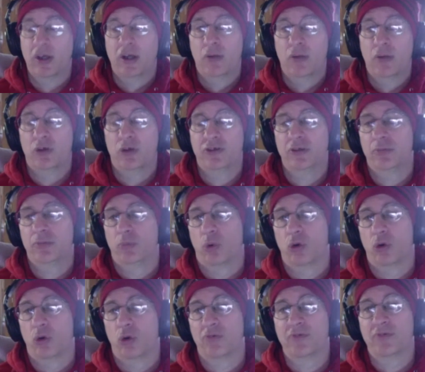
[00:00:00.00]
Was it
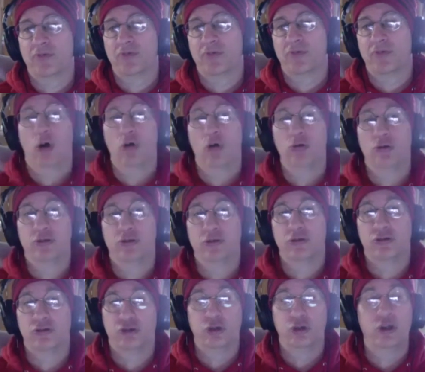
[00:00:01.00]
more of Towns
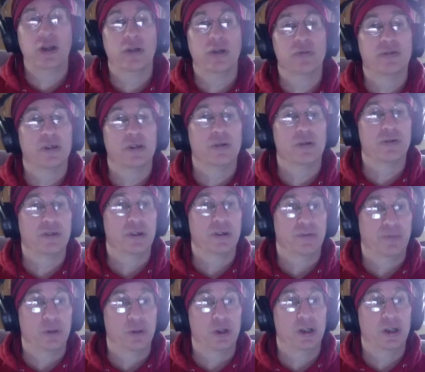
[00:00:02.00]
shooting themselves in the
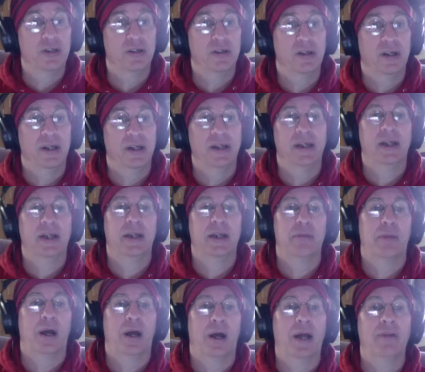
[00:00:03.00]
foot and getting
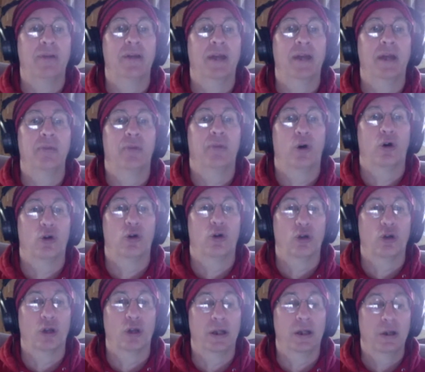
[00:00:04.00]
behind the 8 ball
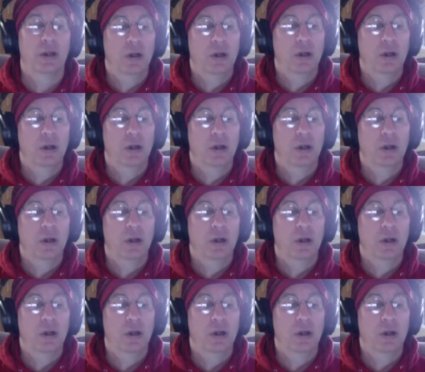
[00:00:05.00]
early,